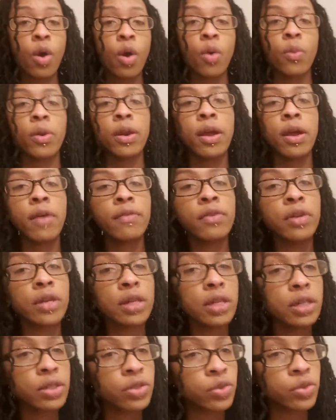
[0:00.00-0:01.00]
whatever
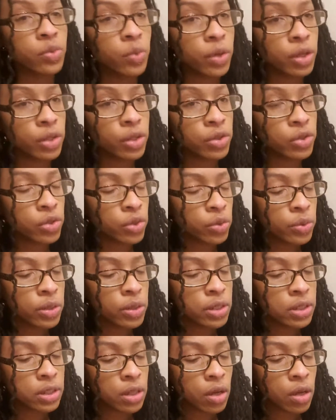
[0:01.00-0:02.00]
it is you want to do,
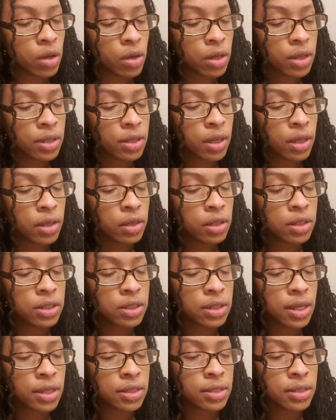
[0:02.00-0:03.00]
it
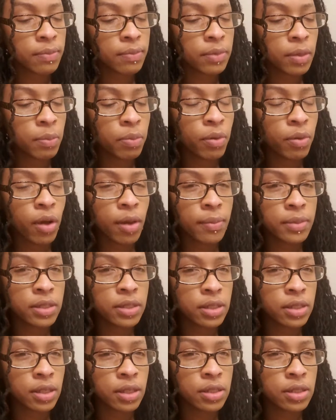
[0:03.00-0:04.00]
looks like something
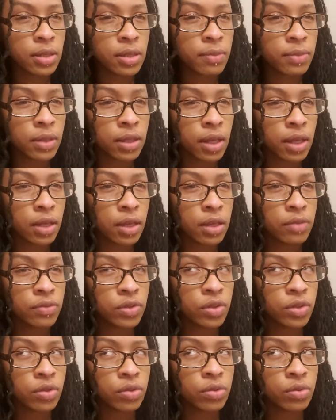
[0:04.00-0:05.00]
promising. It's something that
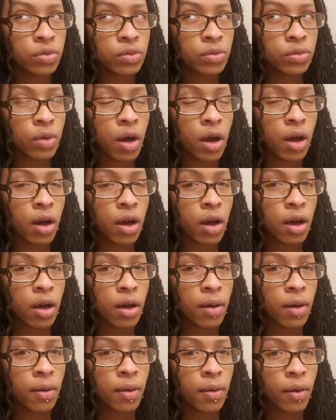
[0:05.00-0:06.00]
gives you
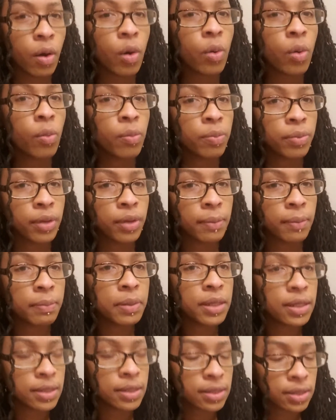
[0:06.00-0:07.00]
hope and
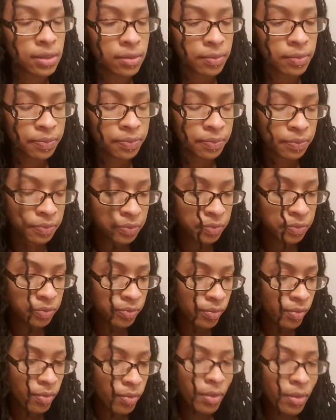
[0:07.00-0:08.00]
peace.
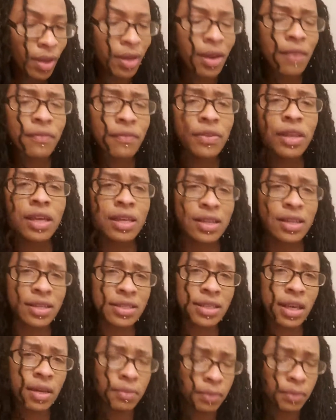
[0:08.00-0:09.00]
And I feel like
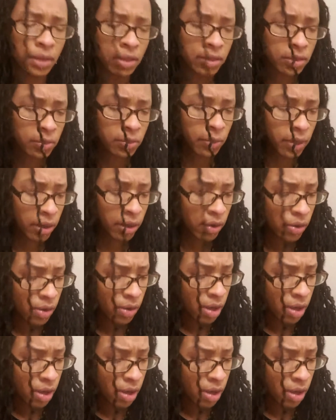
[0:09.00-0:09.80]
excitement as well.